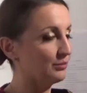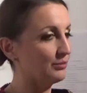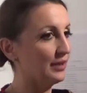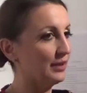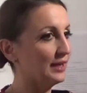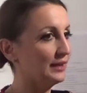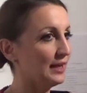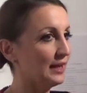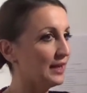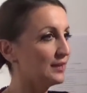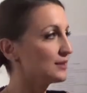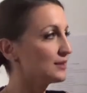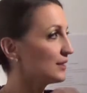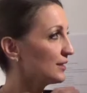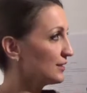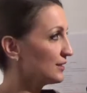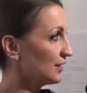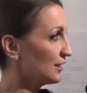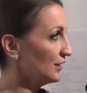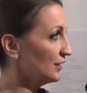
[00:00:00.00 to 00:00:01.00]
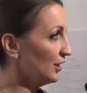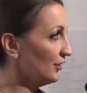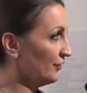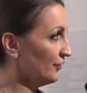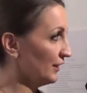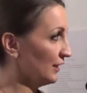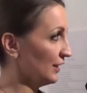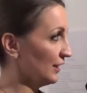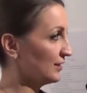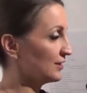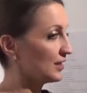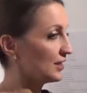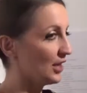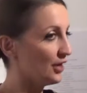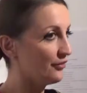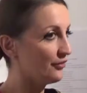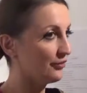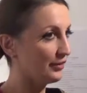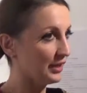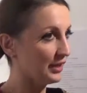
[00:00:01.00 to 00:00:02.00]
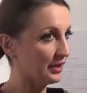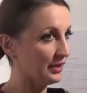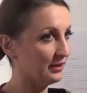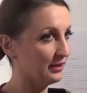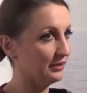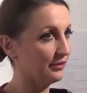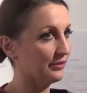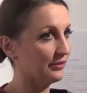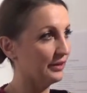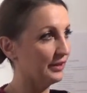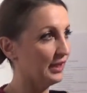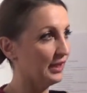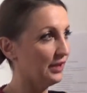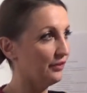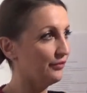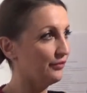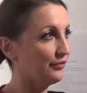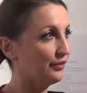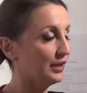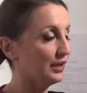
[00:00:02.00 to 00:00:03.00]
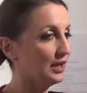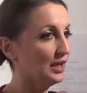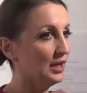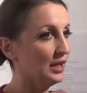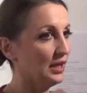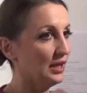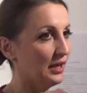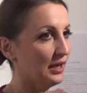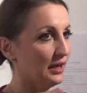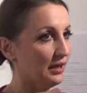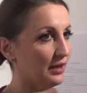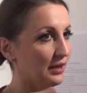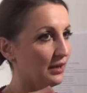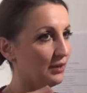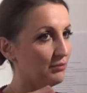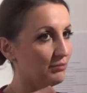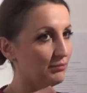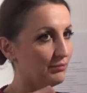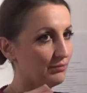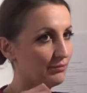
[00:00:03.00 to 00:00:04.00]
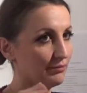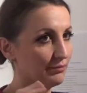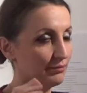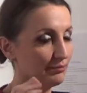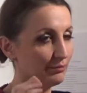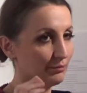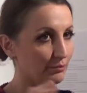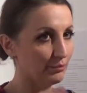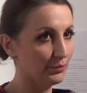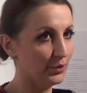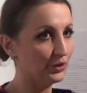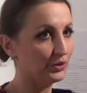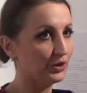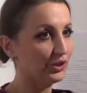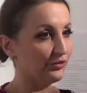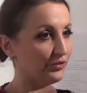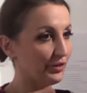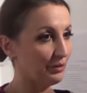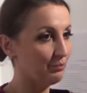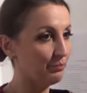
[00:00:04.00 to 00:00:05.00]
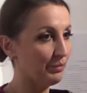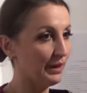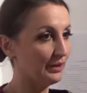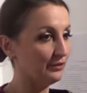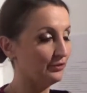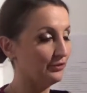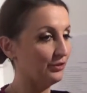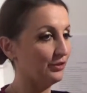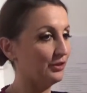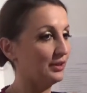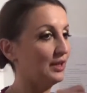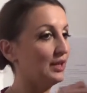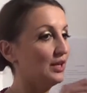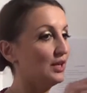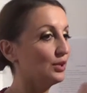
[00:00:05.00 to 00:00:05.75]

It has a significance, every color and every motif and pattern.